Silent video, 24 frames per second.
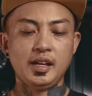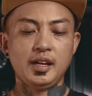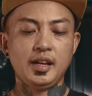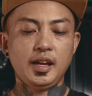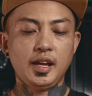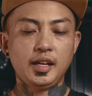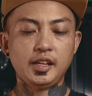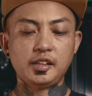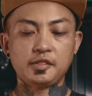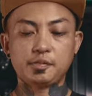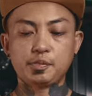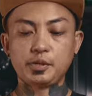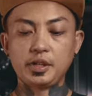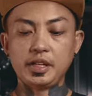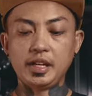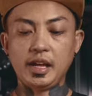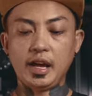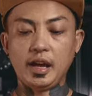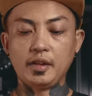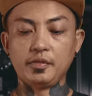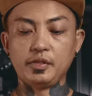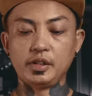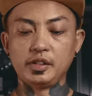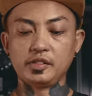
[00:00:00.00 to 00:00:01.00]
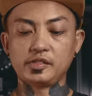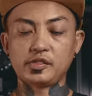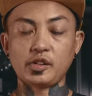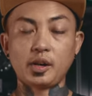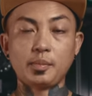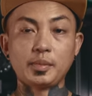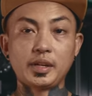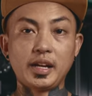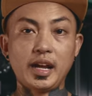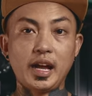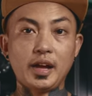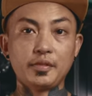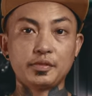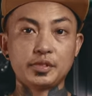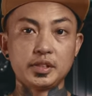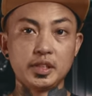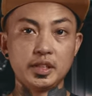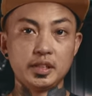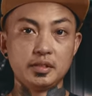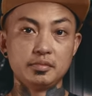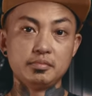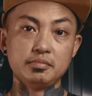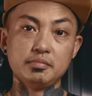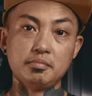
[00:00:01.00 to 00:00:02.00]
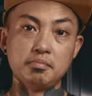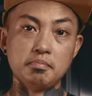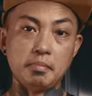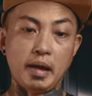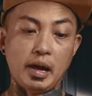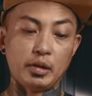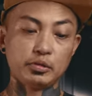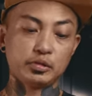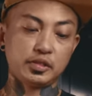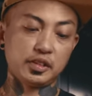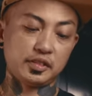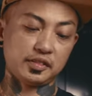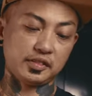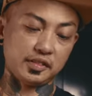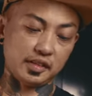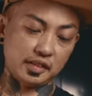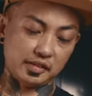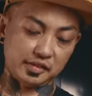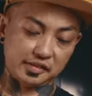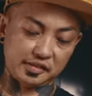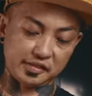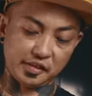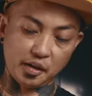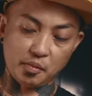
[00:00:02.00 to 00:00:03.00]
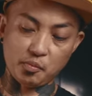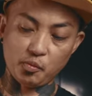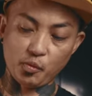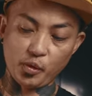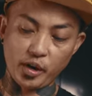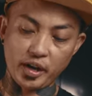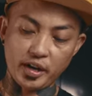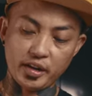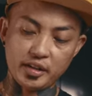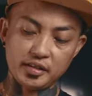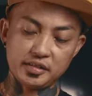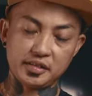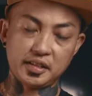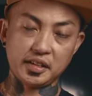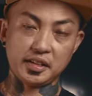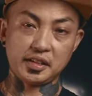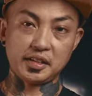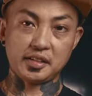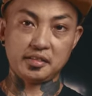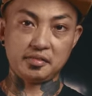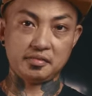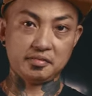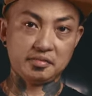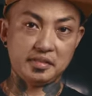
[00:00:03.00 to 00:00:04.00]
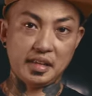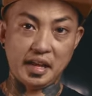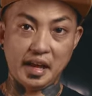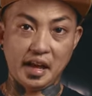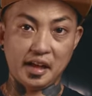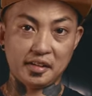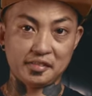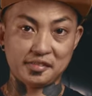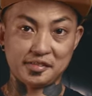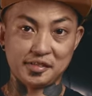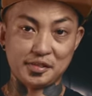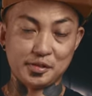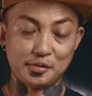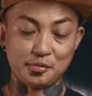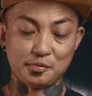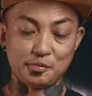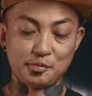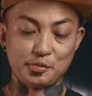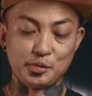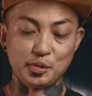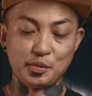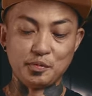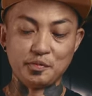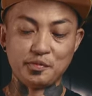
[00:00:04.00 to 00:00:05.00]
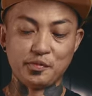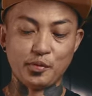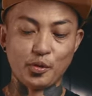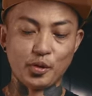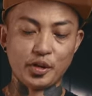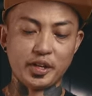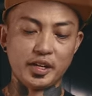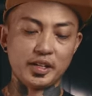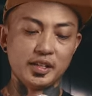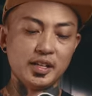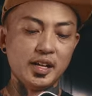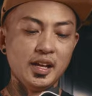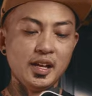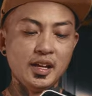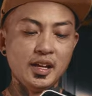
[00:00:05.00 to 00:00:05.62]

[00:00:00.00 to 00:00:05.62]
And it's pretty heavy, so I'm gonna have to mount this somewhere that has the room for it.